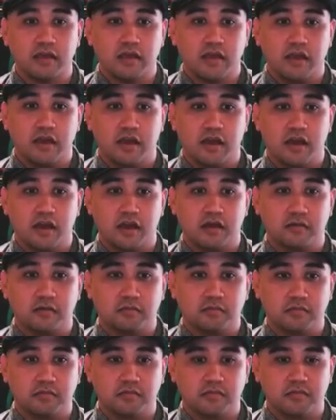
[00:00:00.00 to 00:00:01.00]

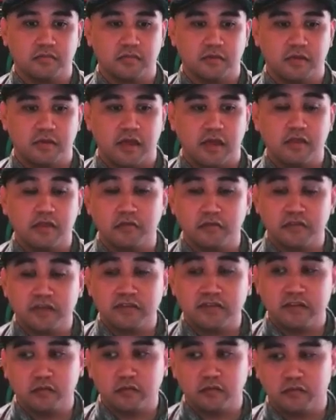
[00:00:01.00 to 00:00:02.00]
And those are
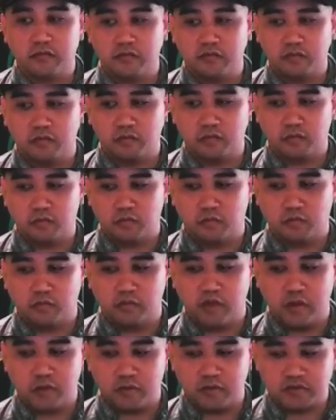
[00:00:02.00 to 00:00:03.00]
things that,
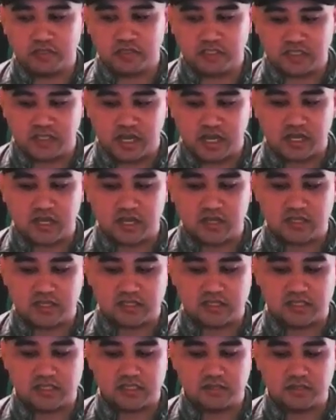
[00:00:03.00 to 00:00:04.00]
while we're stuck in the
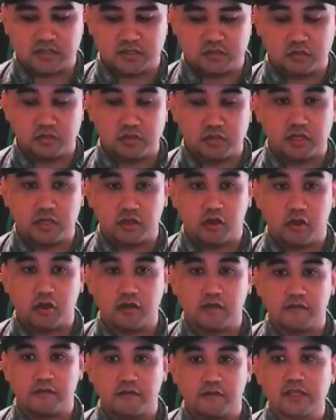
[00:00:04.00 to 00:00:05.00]
system, it's really
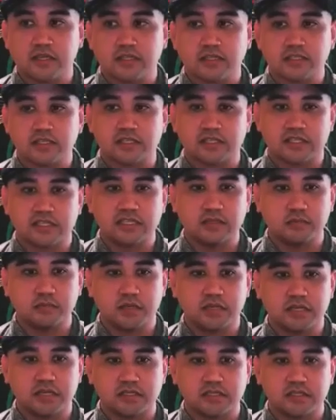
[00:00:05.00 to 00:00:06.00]
hard for us to see
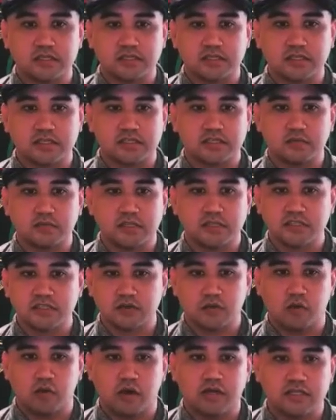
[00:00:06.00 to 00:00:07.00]
because the system doesn't
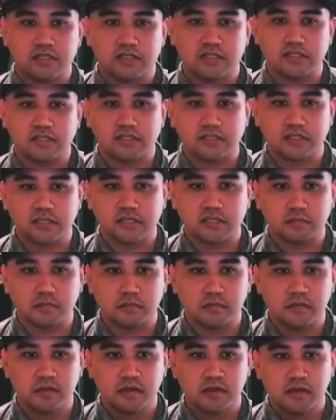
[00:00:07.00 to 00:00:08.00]
want us to see them.
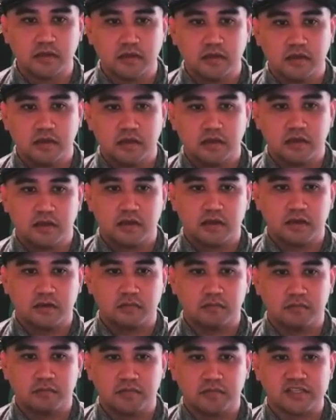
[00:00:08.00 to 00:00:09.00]

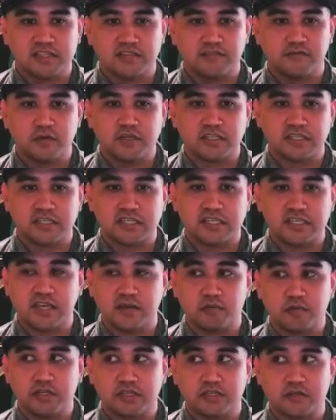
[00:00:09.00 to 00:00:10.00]
Because if we see
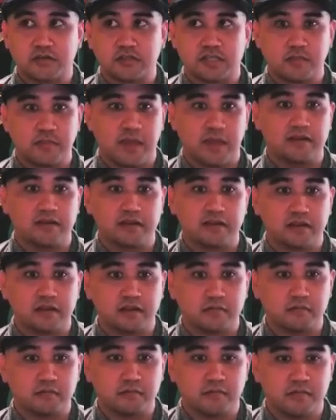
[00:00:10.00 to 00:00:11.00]
them, we start demanding
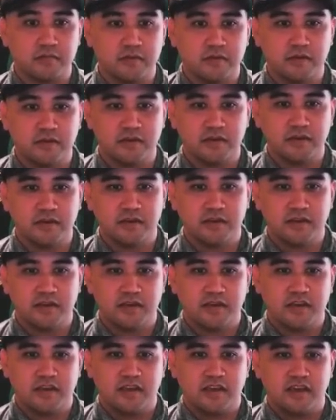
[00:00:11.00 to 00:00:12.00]
them.
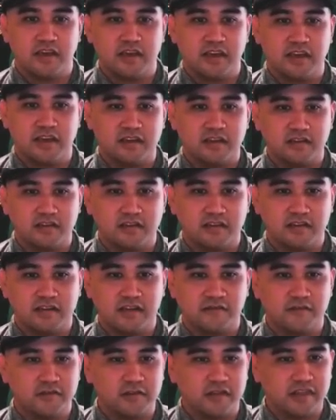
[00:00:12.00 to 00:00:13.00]
And
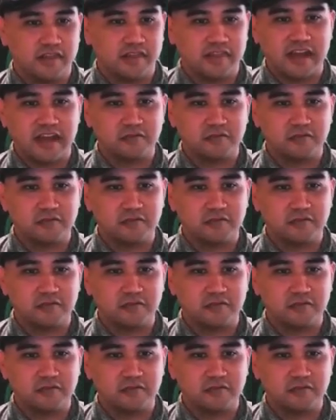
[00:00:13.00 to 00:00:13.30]
like that's